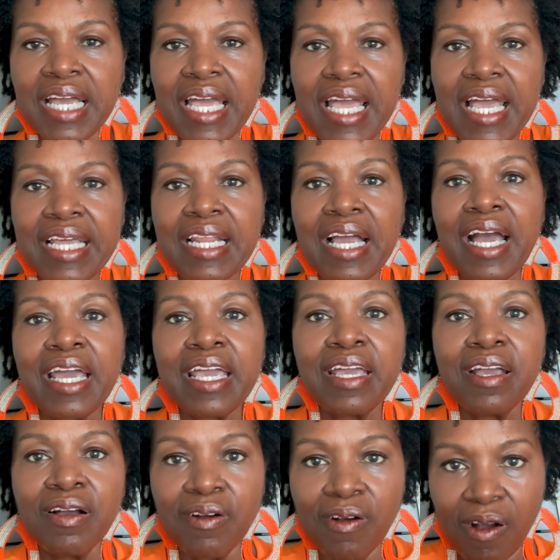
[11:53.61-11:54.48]
And
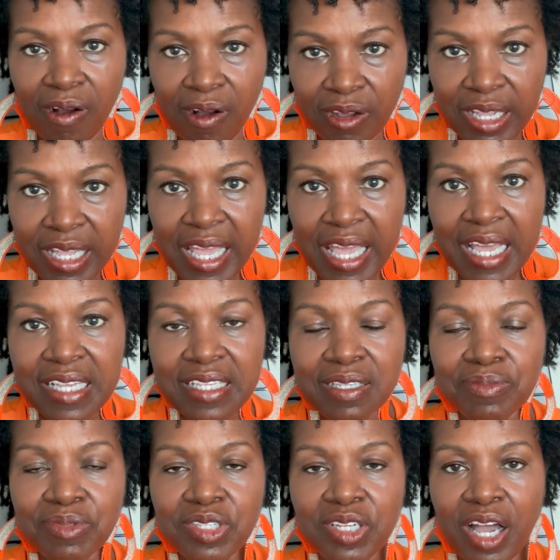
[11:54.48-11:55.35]
I had
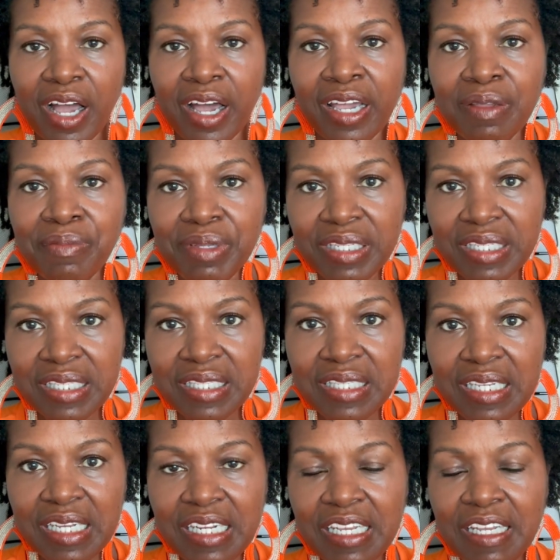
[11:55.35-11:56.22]
some time in the
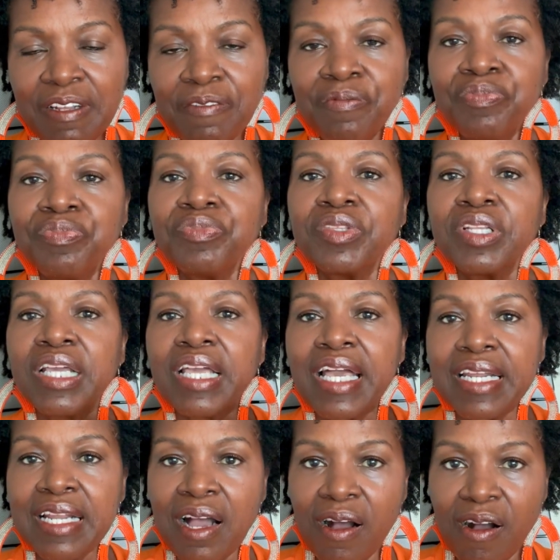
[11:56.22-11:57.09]
city,
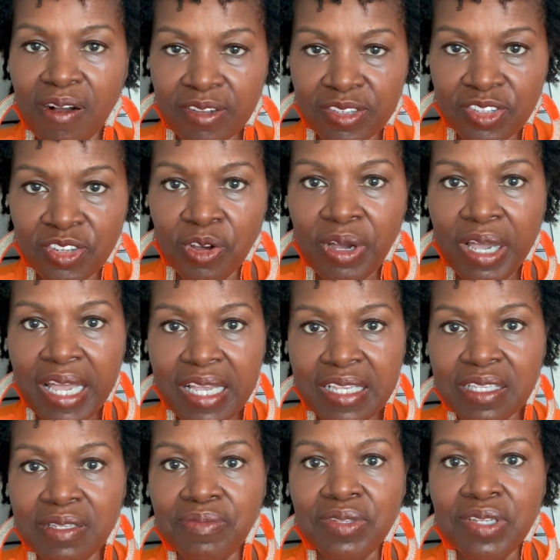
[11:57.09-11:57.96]
and I also had
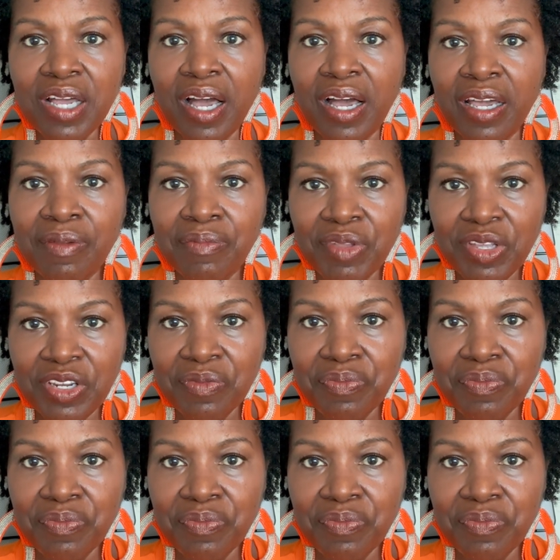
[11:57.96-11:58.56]
some time in the